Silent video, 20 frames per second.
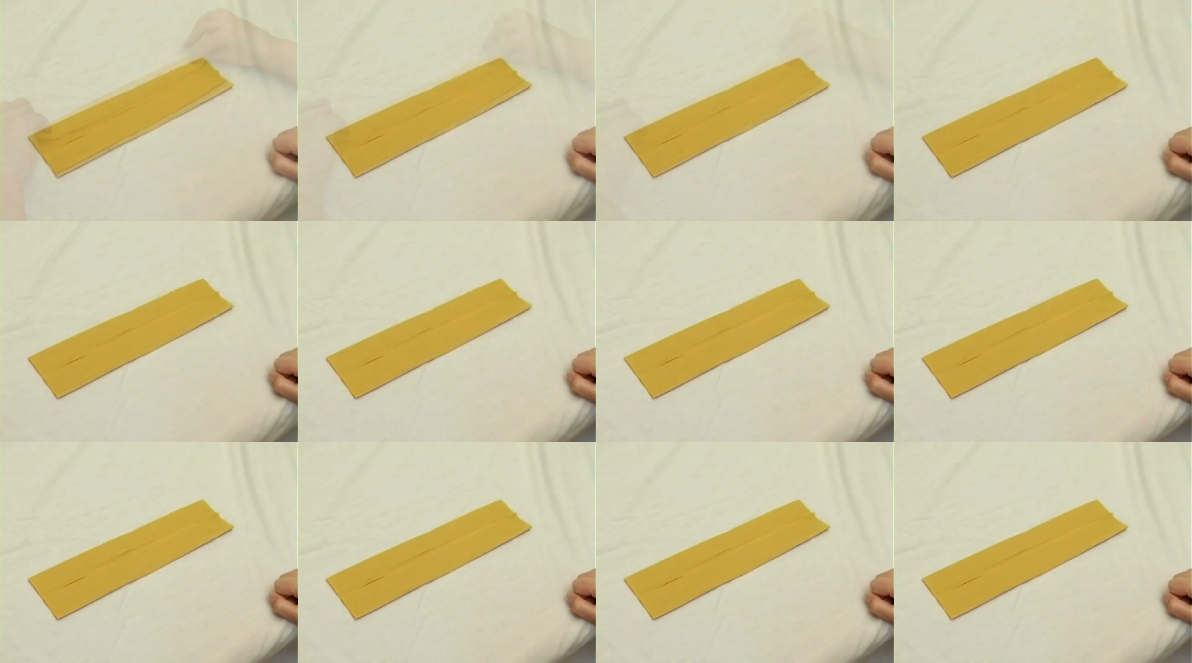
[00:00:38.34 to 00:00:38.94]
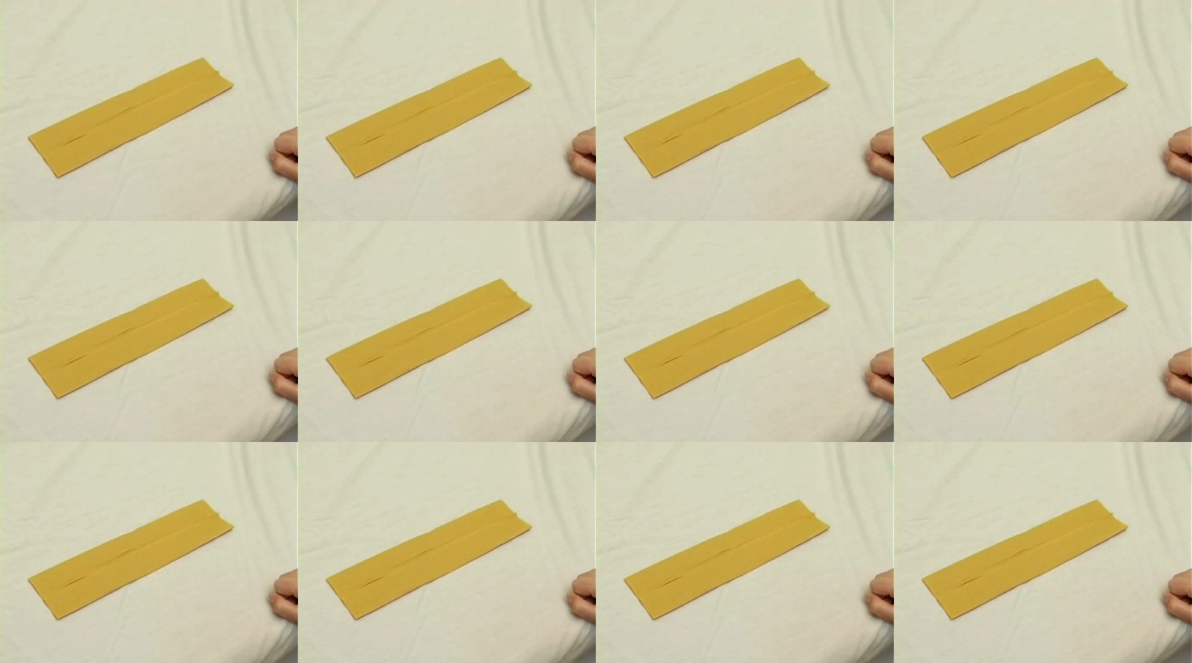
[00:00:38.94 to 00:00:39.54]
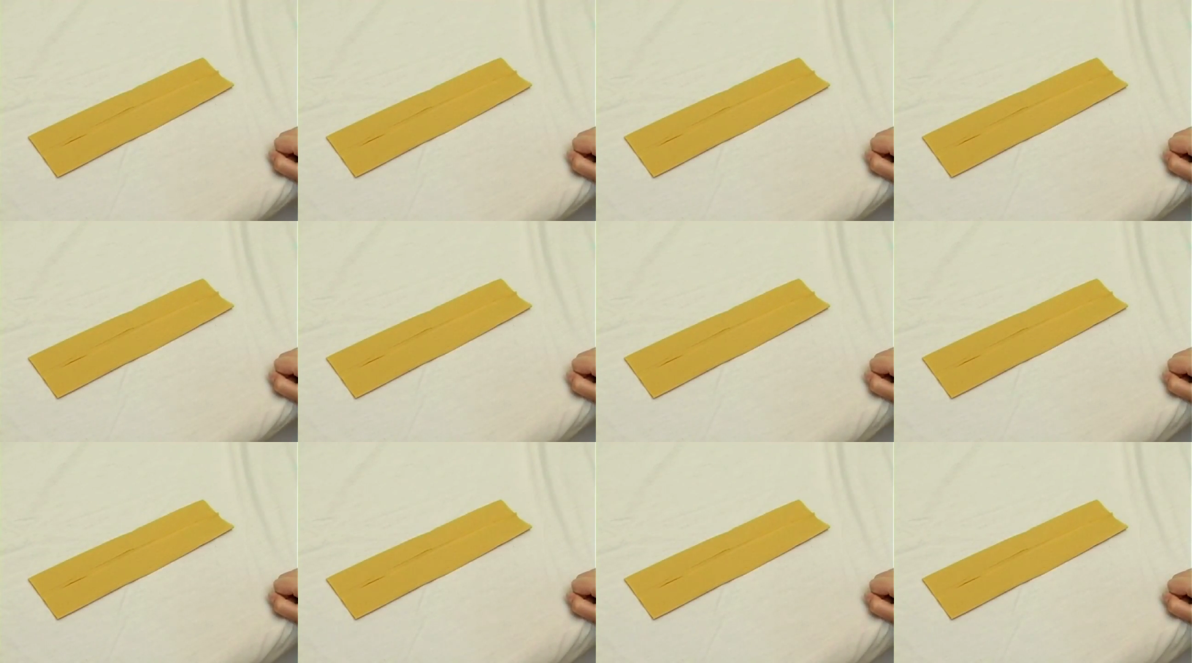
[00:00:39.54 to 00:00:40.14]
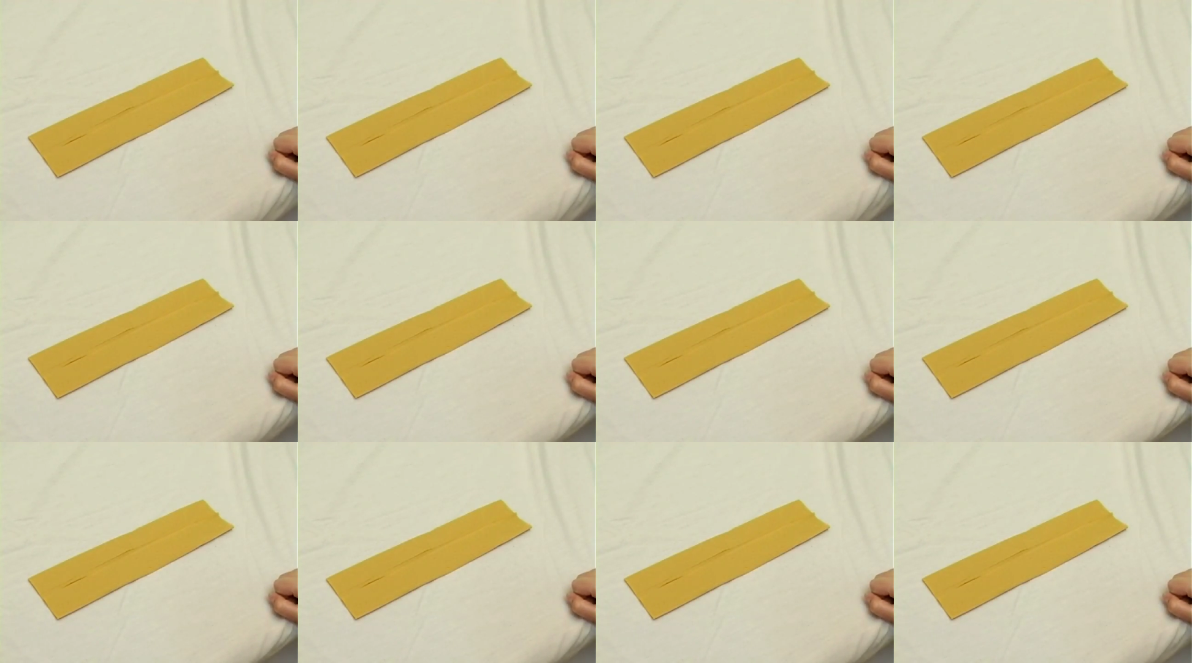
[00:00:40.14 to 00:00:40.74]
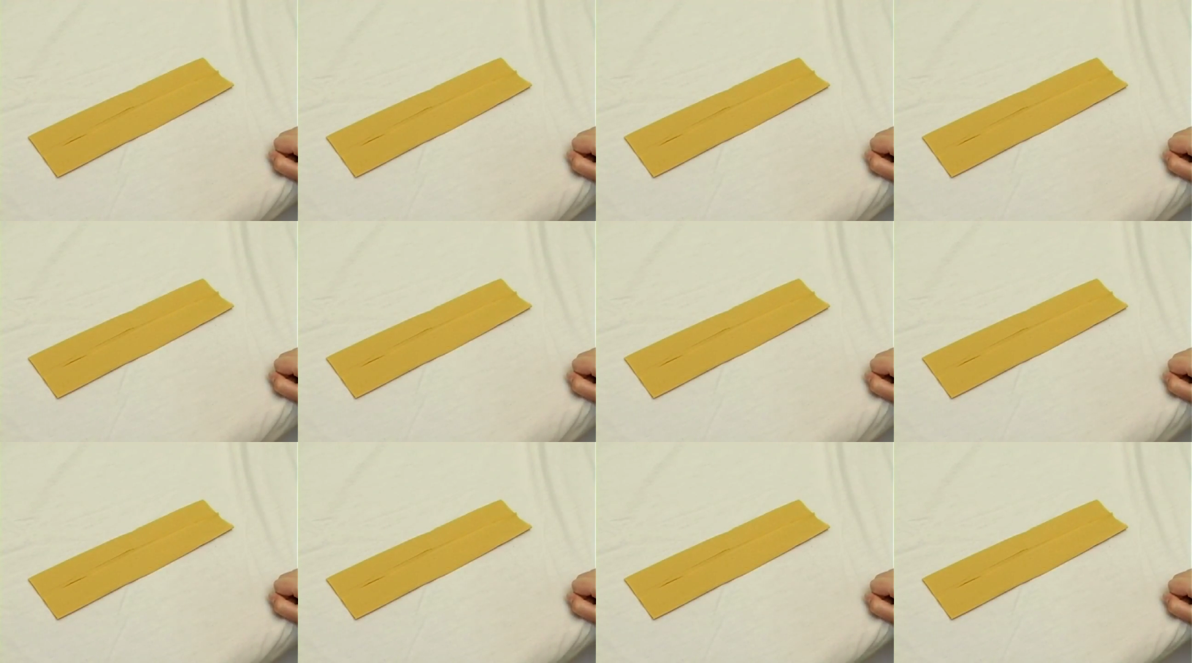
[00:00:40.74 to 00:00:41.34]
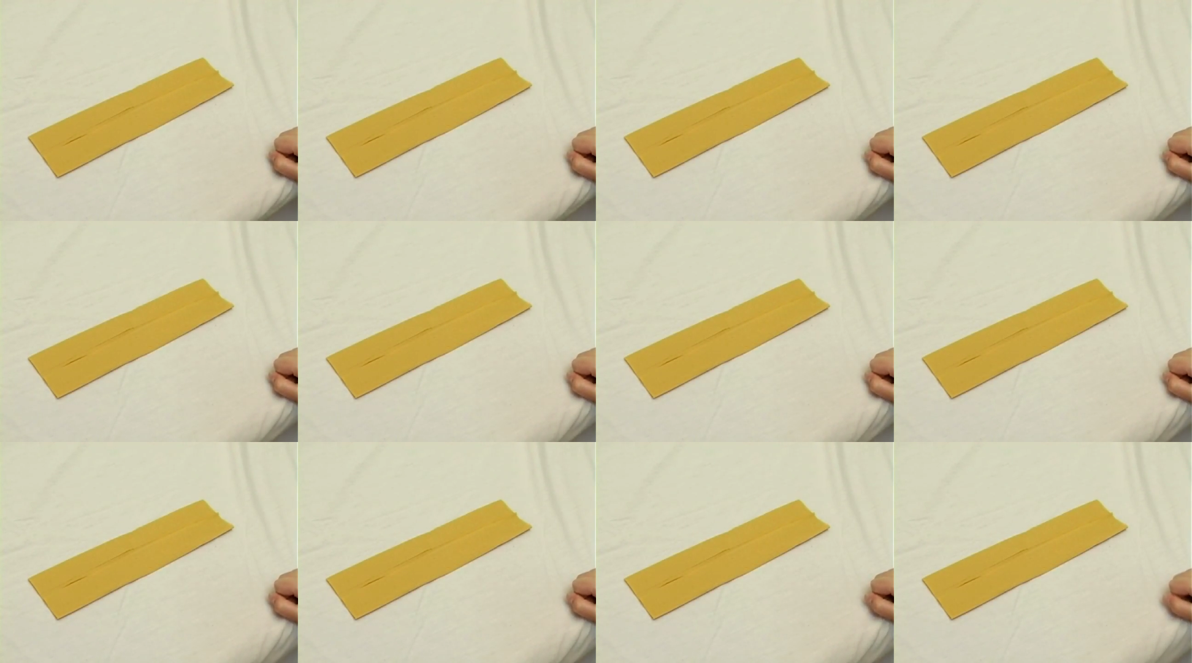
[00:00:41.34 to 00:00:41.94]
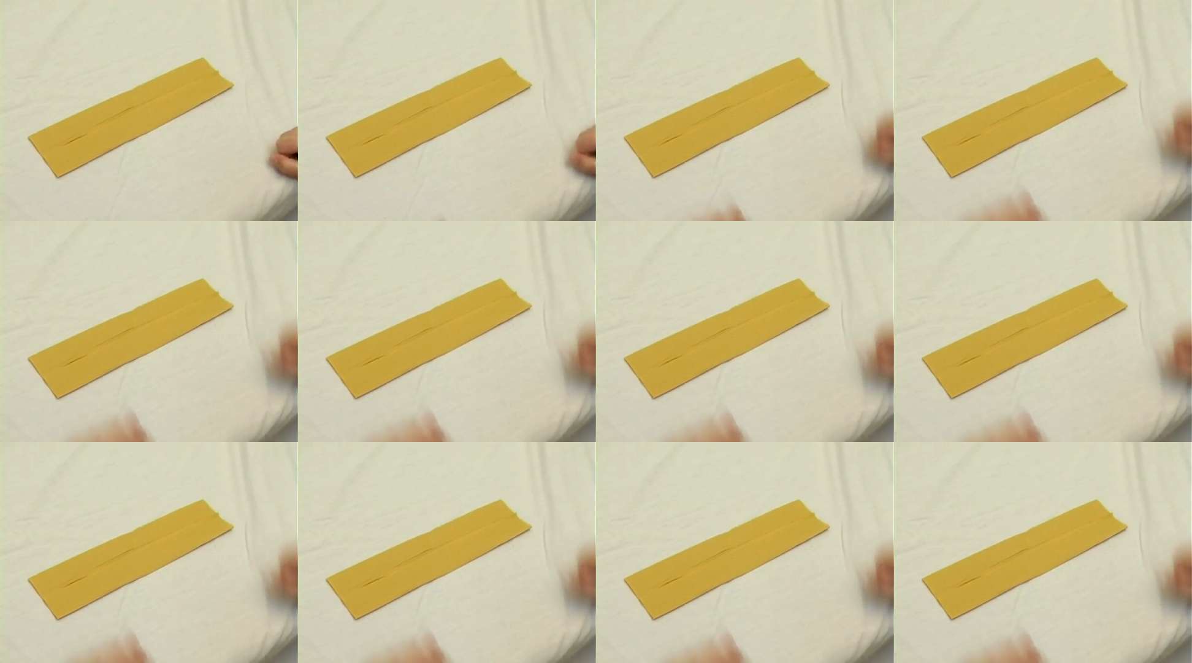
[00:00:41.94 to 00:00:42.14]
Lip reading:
No face is visible, so there are no lips to read.